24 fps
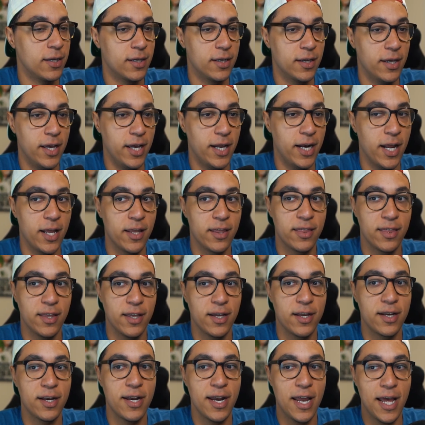And I
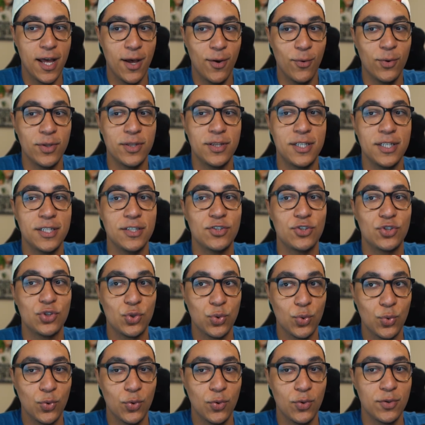think now with these
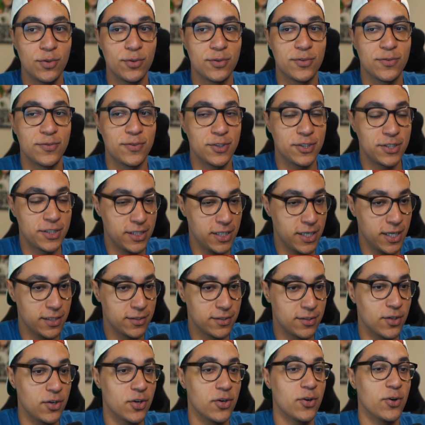tools for
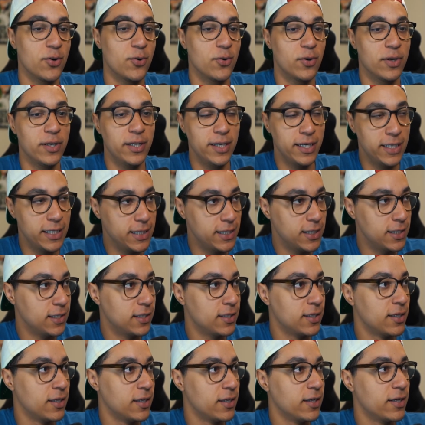CSGO and League,
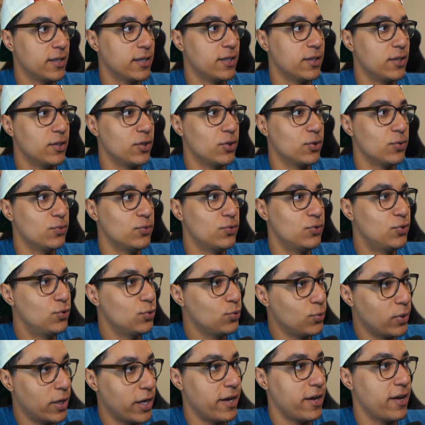you
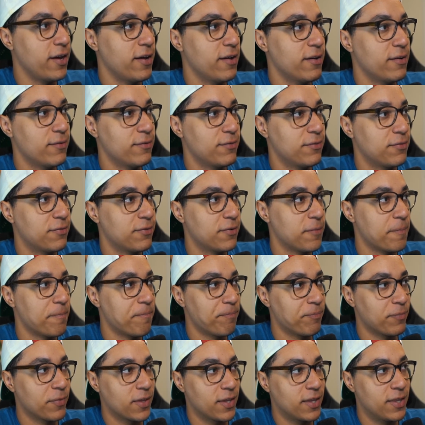do have
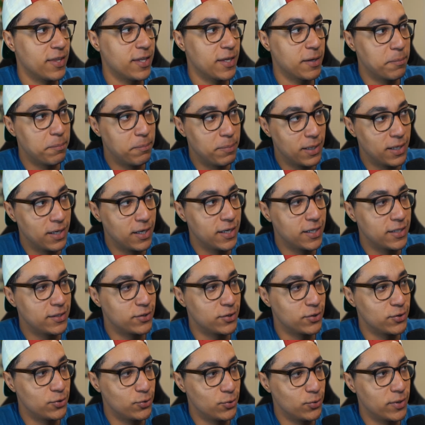the ability
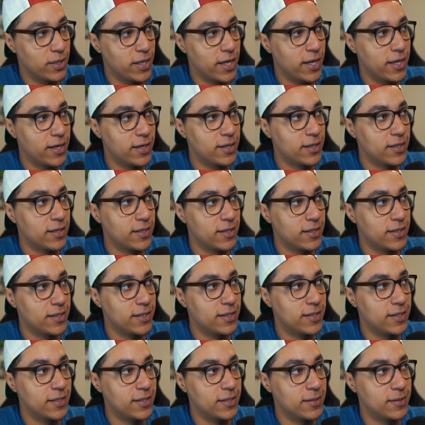to do that
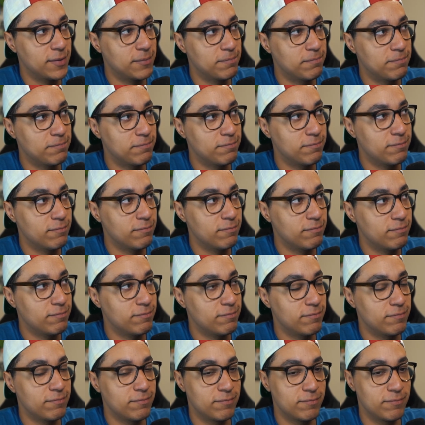um,
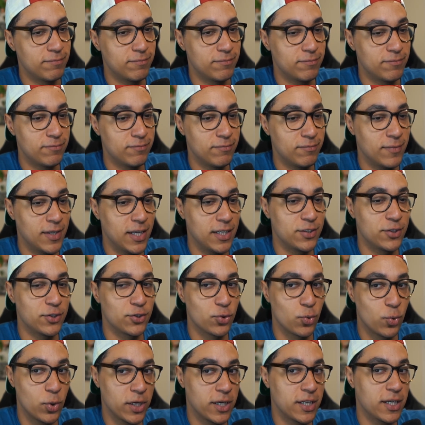not
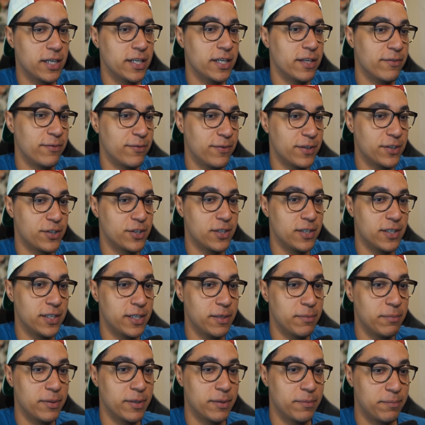just quickly,
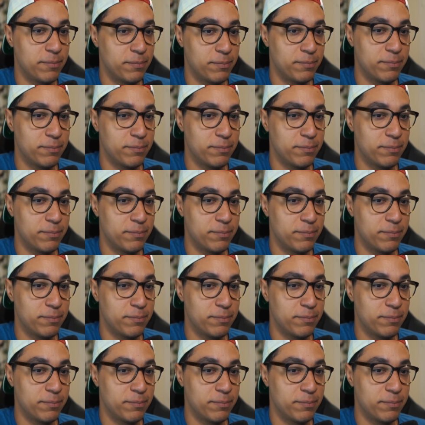efficiently, but